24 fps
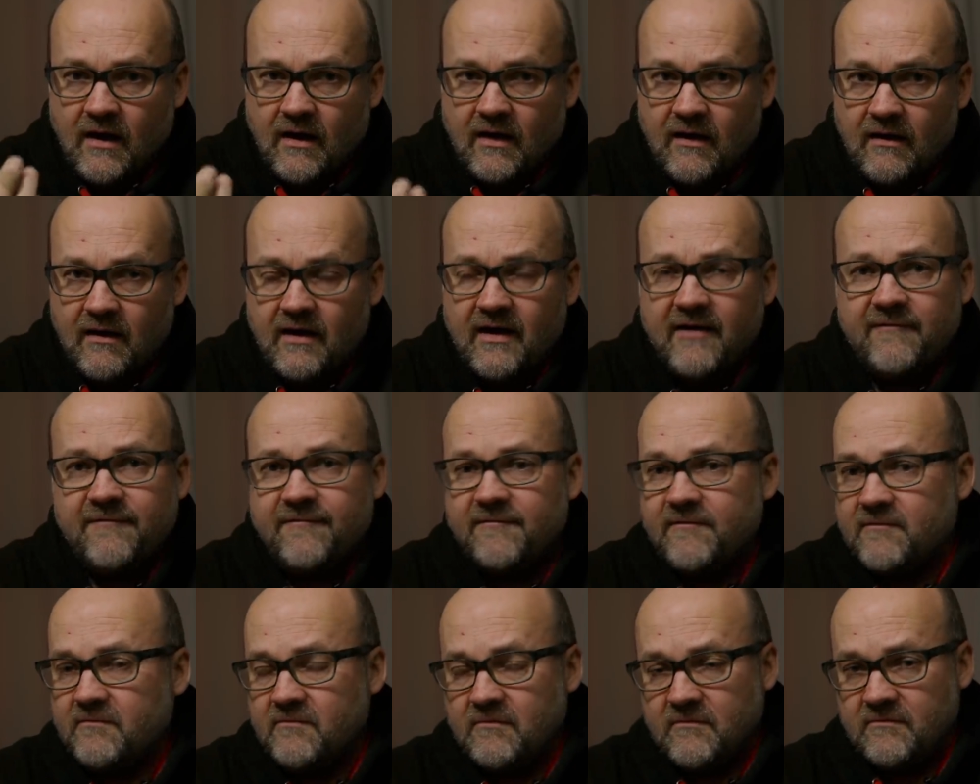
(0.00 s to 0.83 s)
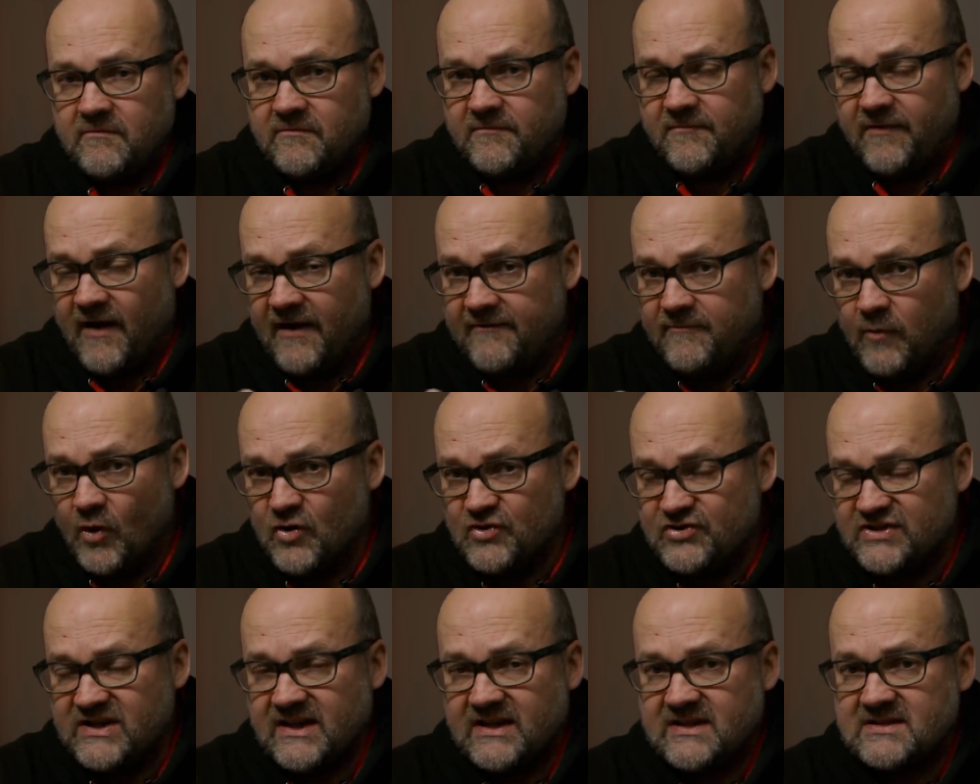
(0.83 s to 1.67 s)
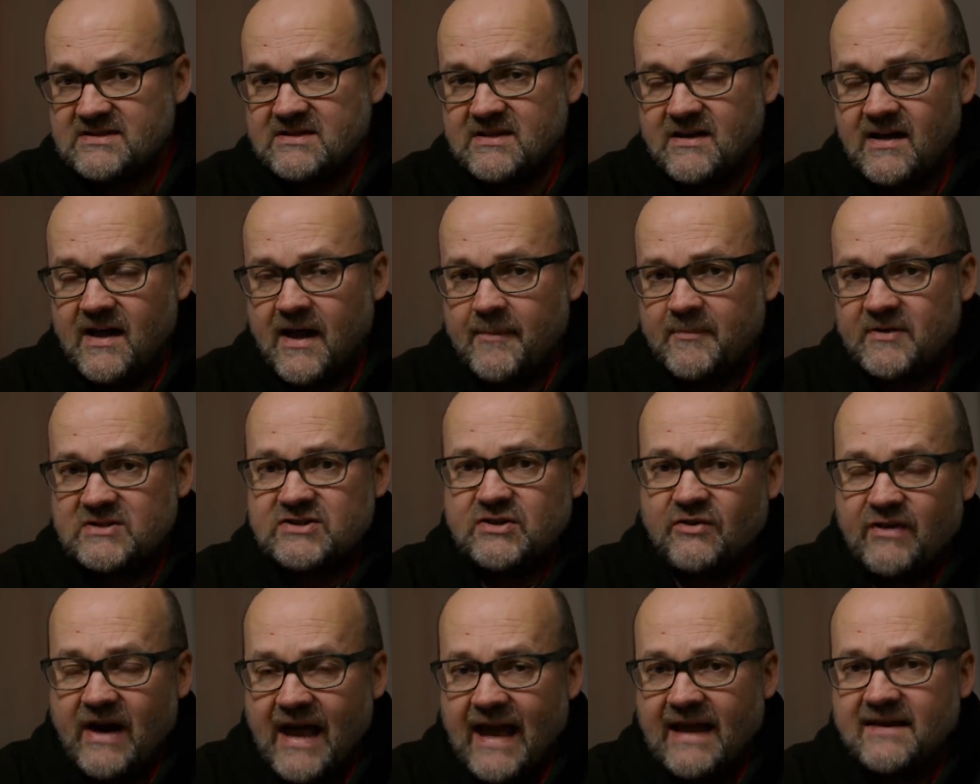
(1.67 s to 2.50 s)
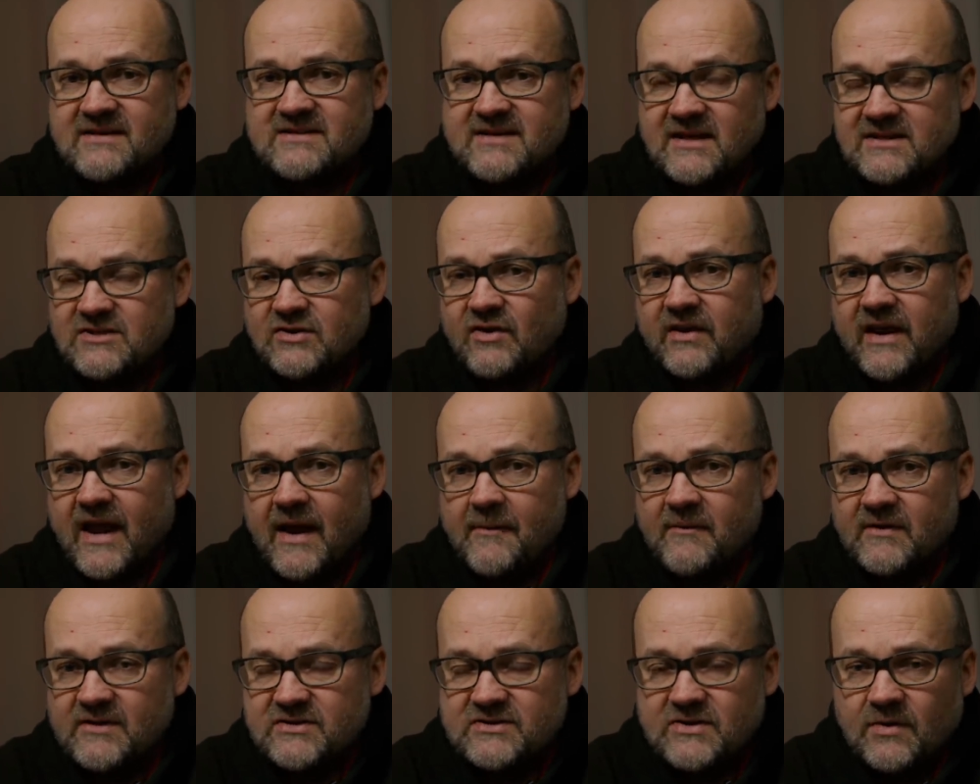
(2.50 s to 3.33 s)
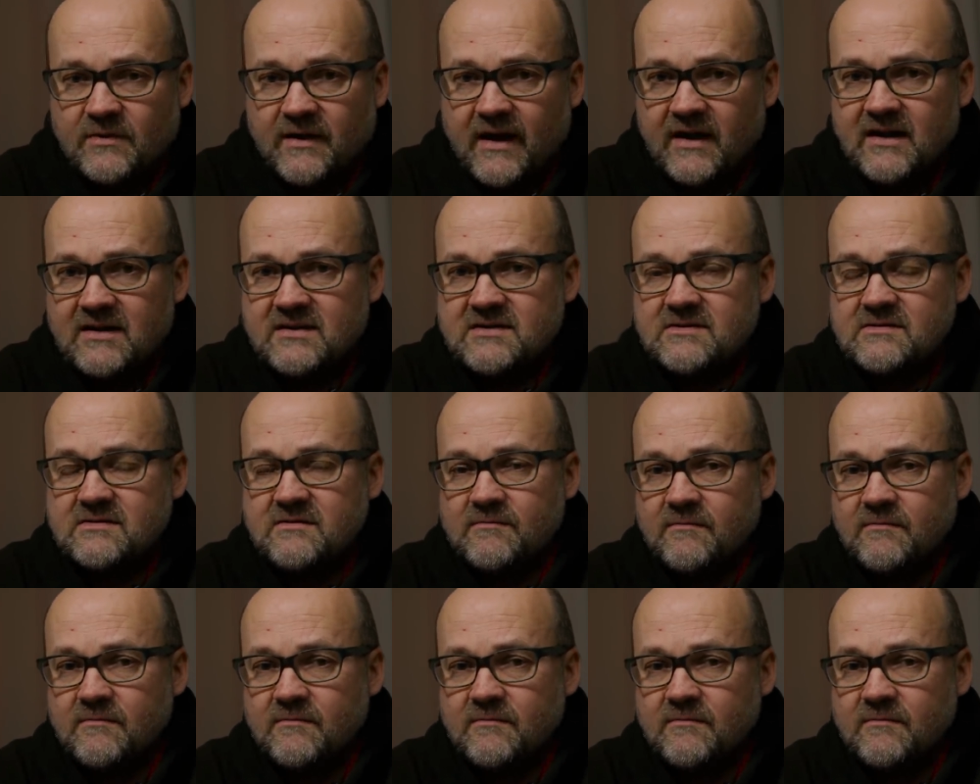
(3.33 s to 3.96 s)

f5.6 aperture and set your camera so that it